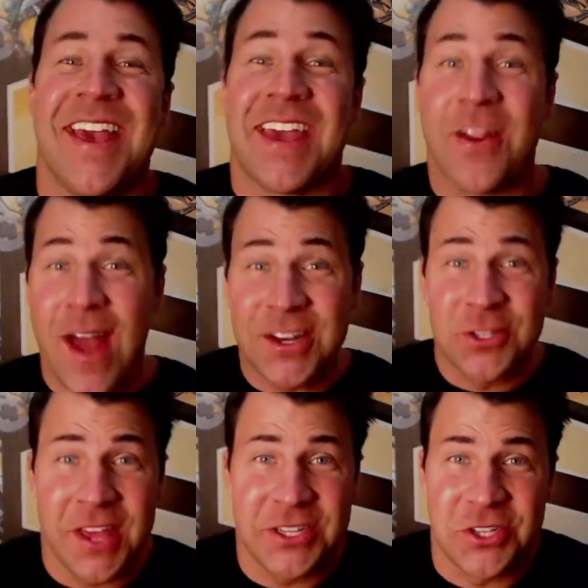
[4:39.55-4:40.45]

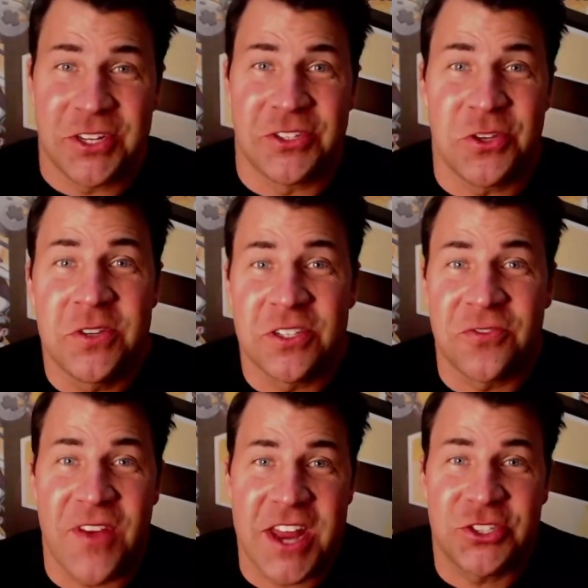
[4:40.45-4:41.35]
Congratulations, you
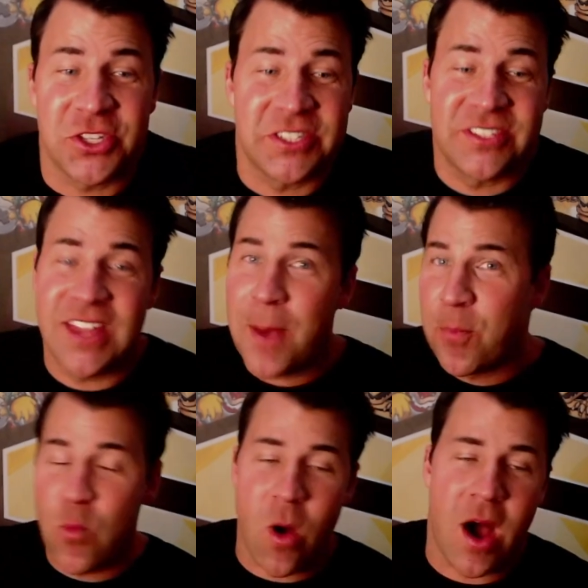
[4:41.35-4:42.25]
just finished step
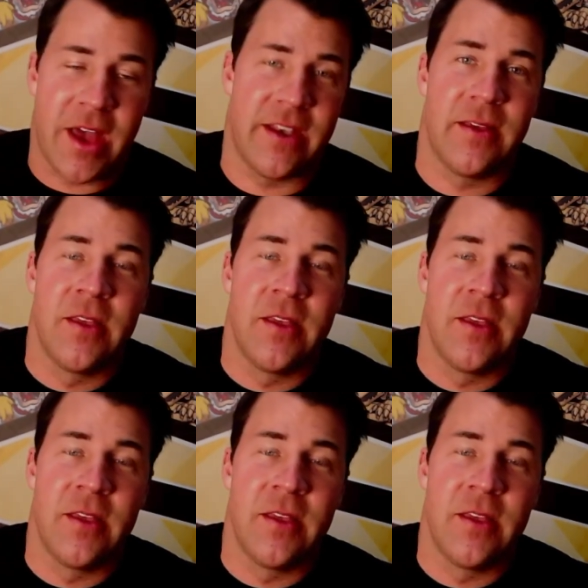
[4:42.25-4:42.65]
1.